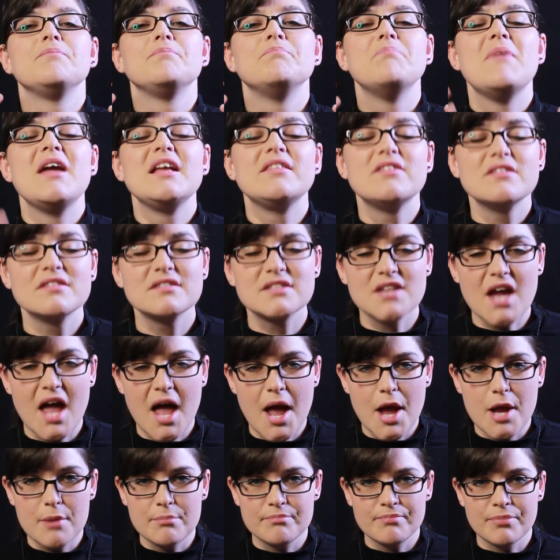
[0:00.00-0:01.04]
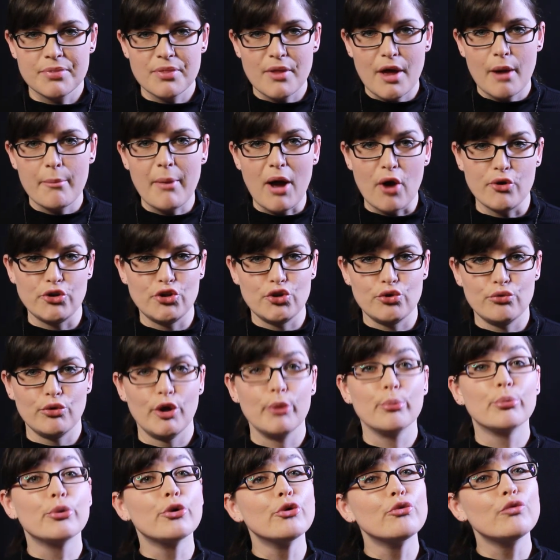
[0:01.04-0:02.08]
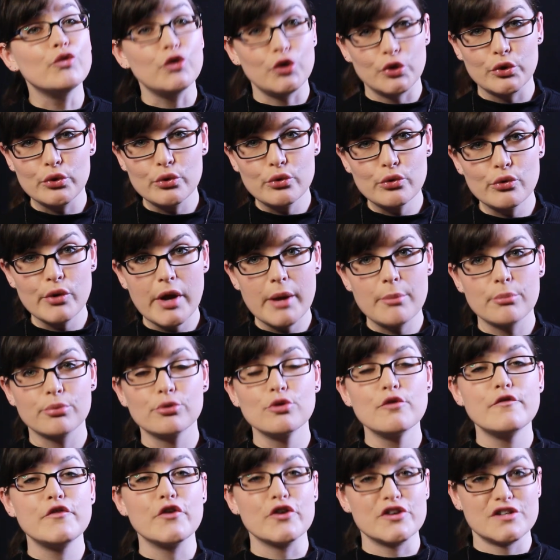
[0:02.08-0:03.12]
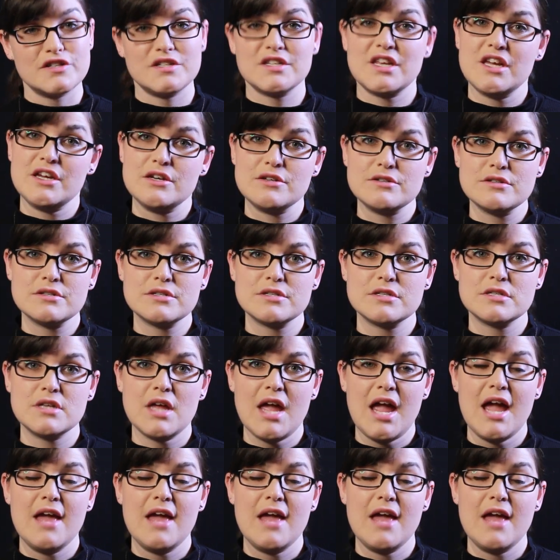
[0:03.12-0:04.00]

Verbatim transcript: make this time about you. Improve you, improve your skills,